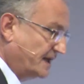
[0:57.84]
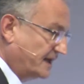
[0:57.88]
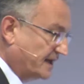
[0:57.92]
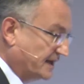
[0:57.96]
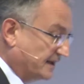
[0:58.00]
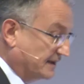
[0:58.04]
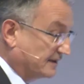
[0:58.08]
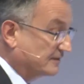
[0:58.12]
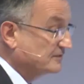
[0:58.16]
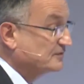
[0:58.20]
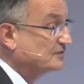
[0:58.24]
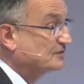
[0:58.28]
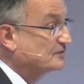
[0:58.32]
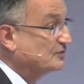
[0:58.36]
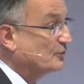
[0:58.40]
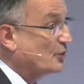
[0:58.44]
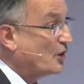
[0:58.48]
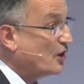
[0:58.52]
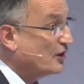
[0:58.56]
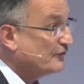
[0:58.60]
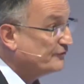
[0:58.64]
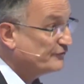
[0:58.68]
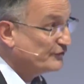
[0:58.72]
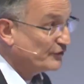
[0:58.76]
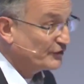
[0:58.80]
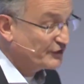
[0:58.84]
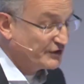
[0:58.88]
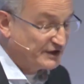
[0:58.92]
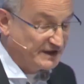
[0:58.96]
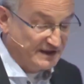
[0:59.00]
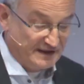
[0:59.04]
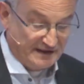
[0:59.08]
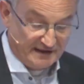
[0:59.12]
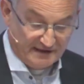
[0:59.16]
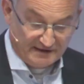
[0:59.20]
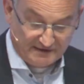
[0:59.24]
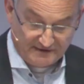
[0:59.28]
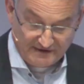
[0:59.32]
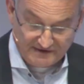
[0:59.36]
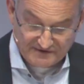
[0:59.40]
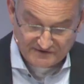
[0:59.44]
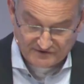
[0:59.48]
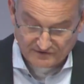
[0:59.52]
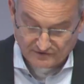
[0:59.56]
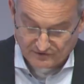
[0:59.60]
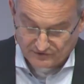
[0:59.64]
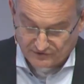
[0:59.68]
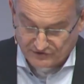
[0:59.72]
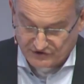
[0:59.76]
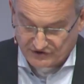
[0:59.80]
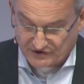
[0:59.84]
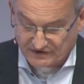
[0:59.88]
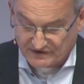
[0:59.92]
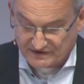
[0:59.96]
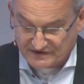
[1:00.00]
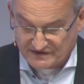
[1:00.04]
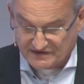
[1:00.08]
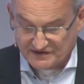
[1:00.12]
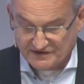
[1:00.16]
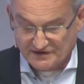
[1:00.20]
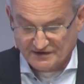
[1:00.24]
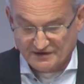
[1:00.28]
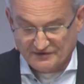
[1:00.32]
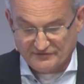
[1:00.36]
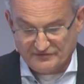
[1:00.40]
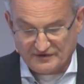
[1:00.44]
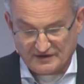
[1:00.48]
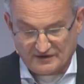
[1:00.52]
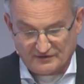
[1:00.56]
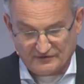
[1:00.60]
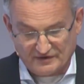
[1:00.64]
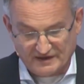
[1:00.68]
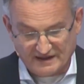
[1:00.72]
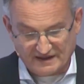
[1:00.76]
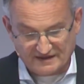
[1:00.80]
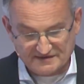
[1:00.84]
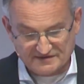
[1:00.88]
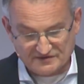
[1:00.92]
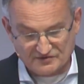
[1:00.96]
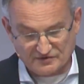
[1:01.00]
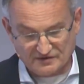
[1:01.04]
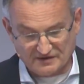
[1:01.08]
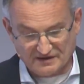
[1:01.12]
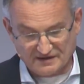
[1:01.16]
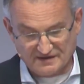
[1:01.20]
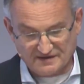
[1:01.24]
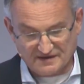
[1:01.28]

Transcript: and to offer these solutions for our external